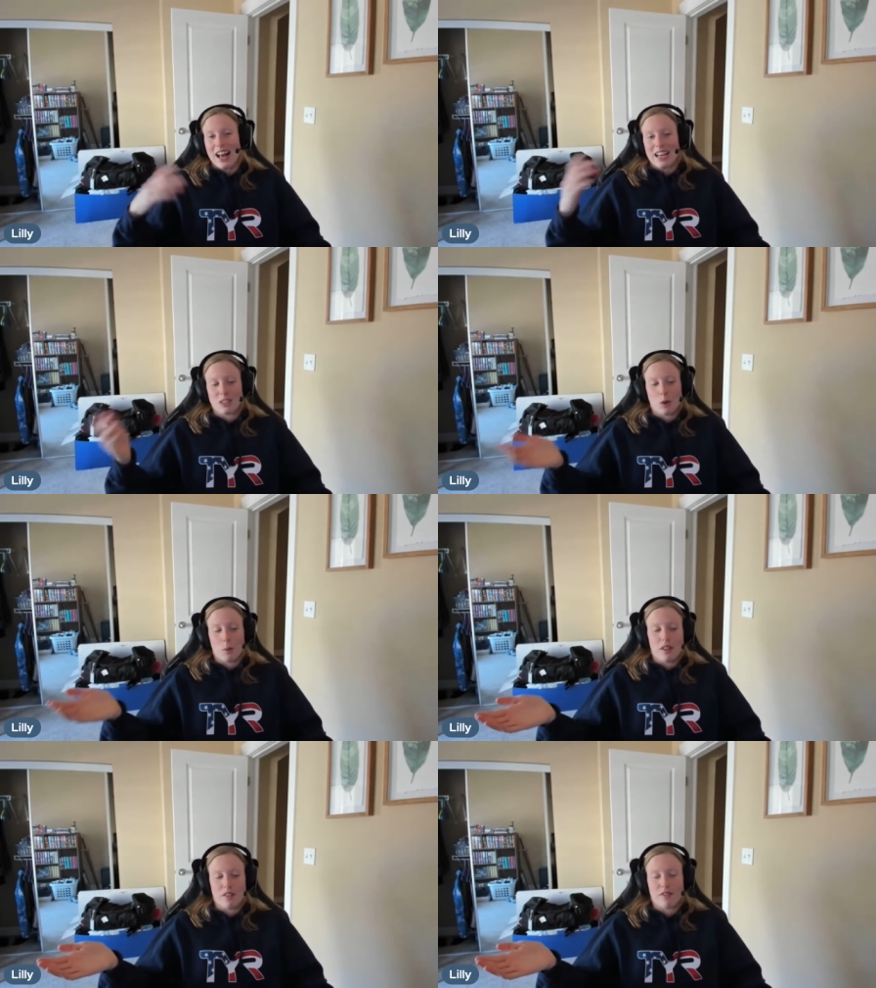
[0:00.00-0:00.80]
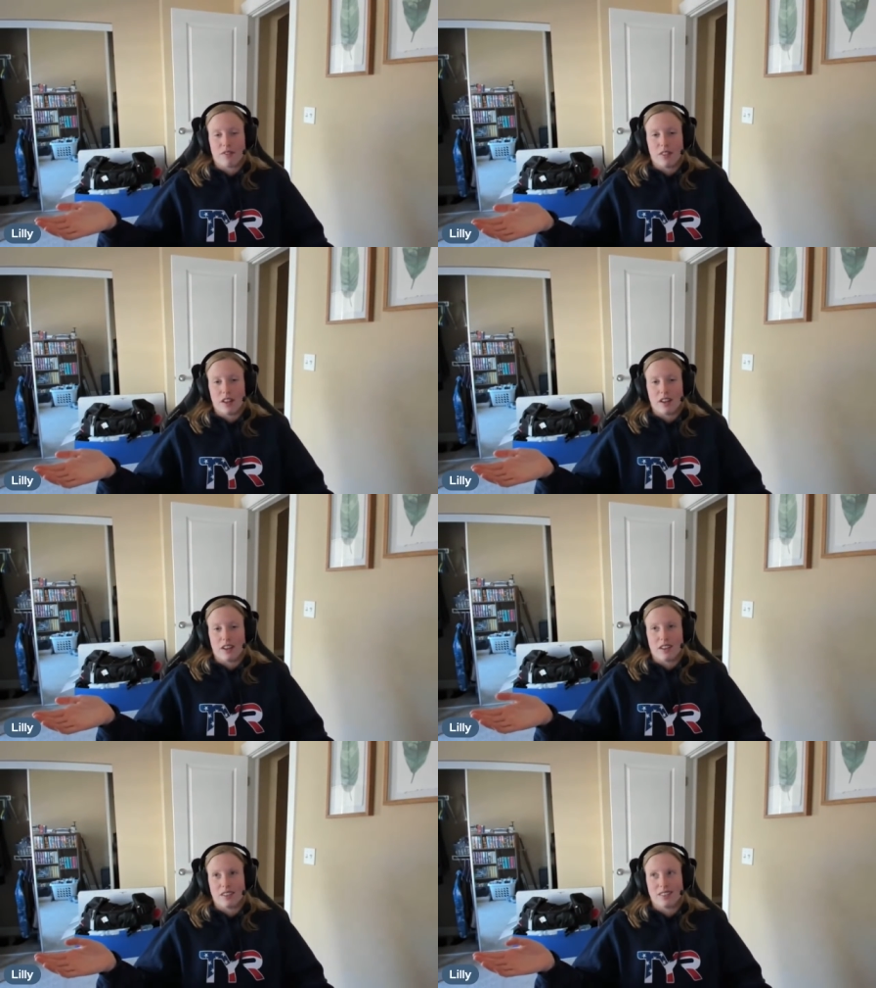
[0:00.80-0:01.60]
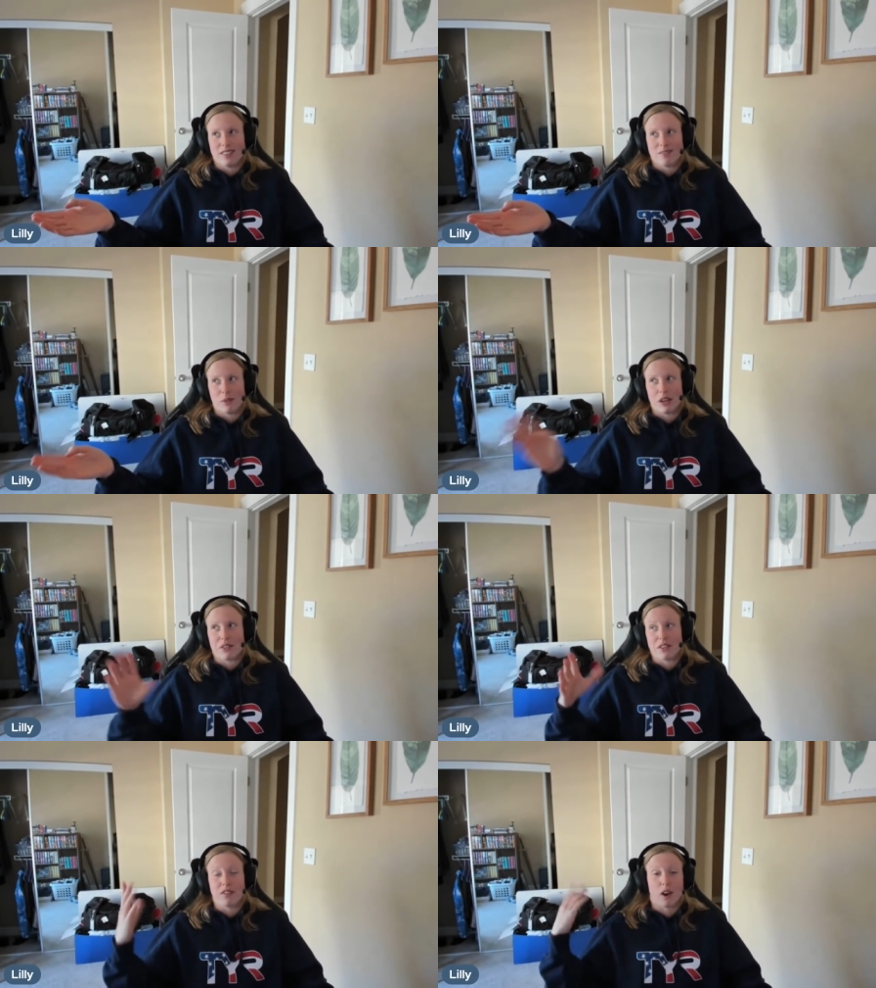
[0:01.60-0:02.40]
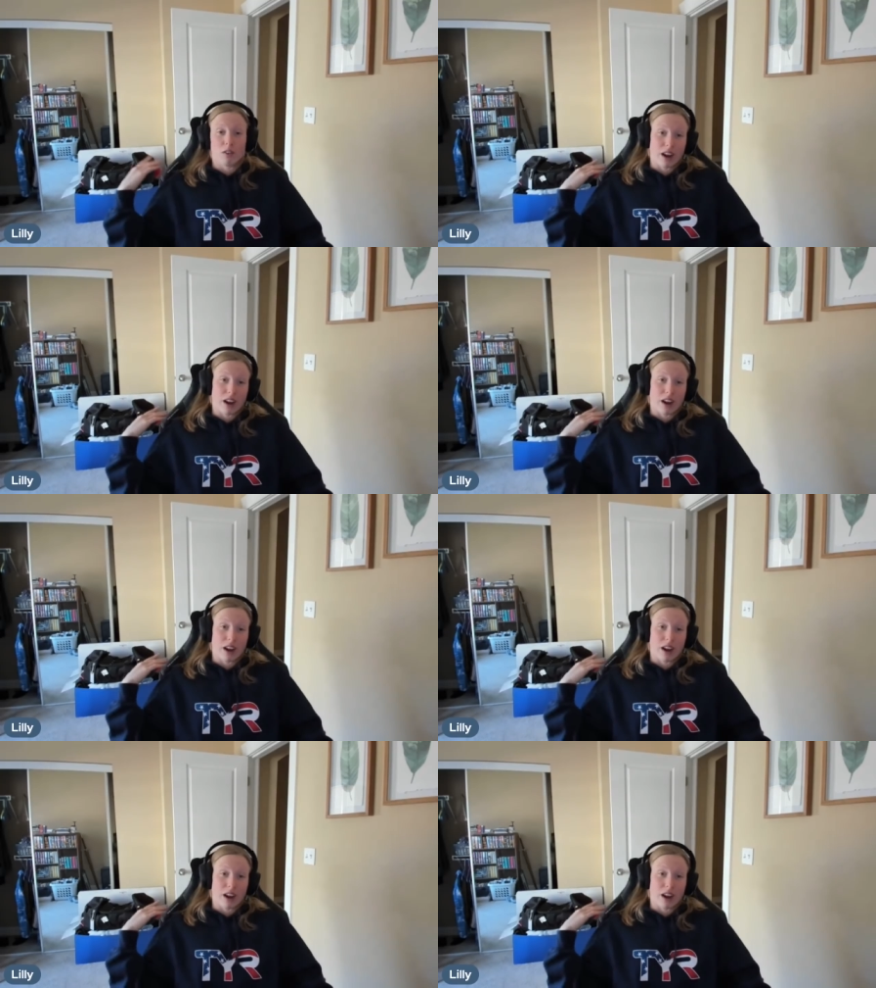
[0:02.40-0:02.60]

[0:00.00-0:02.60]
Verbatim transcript: I swim in the the whatever the far